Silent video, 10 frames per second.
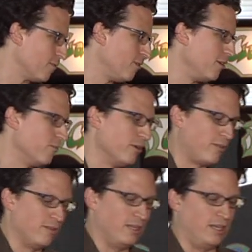wrong with
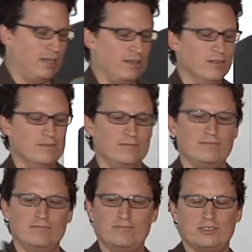the
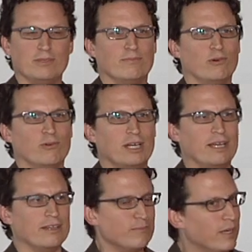simple
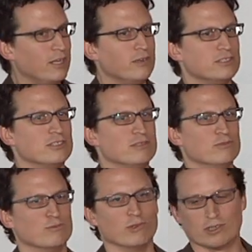way that menuing
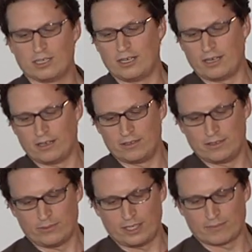systems work on
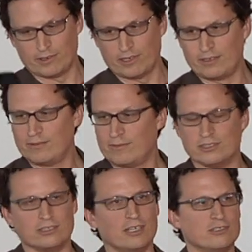BlackBerry, which
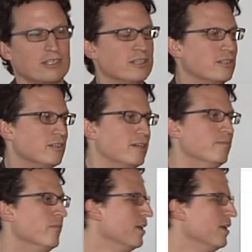is dead, so I can't turn it on.